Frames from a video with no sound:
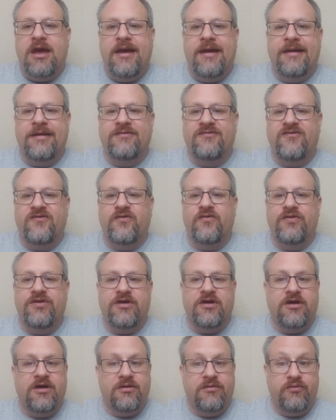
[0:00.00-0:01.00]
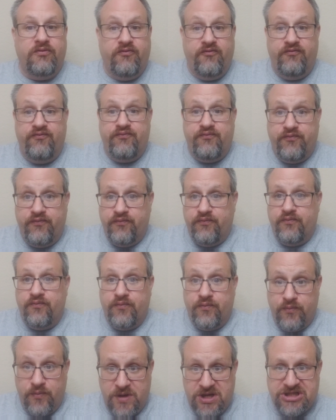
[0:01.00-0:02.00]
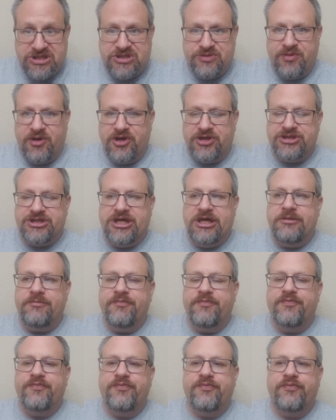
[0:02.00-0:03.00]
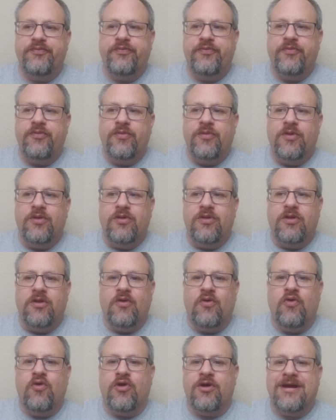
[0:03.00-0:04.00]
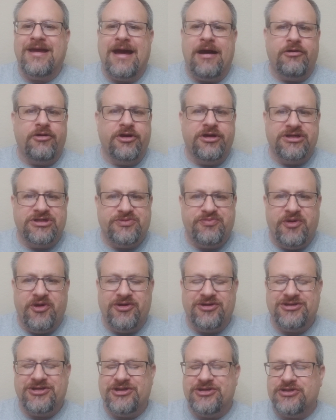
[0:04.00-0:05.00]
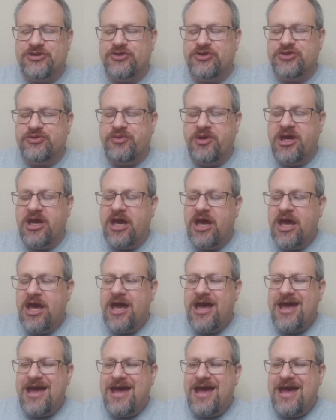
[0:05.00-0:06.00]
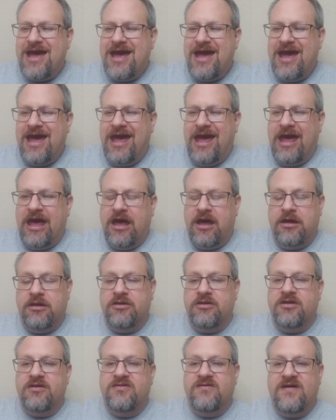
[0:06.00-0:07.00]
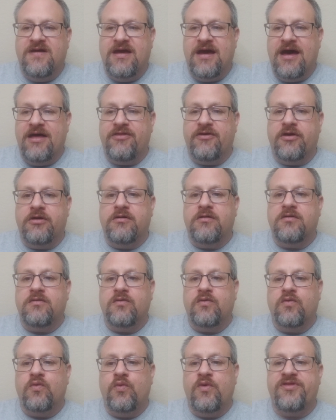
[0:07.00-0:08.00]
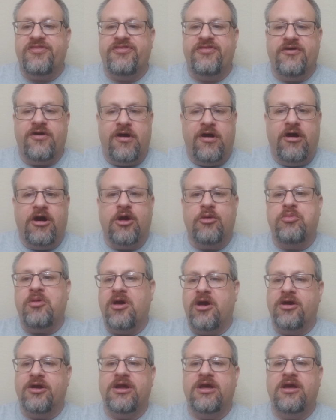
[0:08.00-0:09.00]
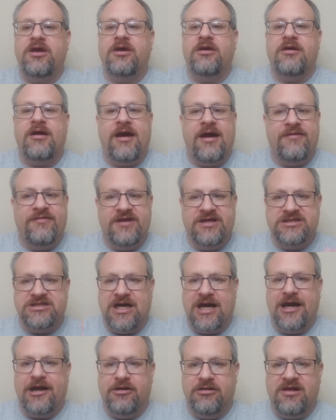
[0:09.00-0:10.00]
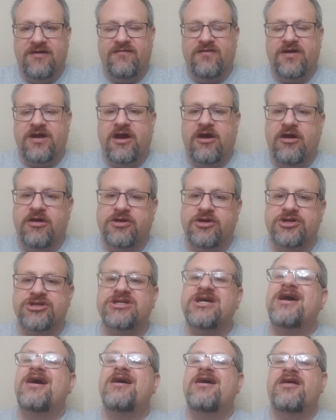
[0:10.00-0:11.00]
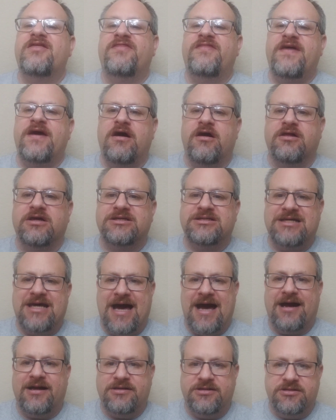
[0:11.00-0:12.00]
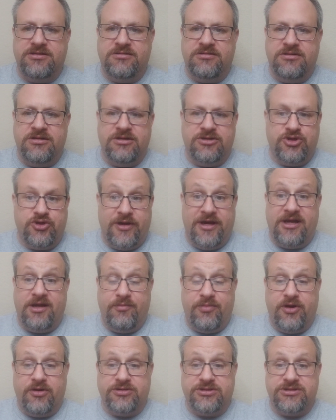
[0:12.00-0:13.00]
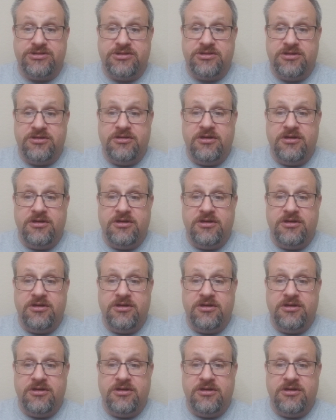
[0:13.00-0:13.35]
into the conspiracy, or counter-conspiracy, so to speak. And together with our party and these higher-level characters, they all attacked the trading post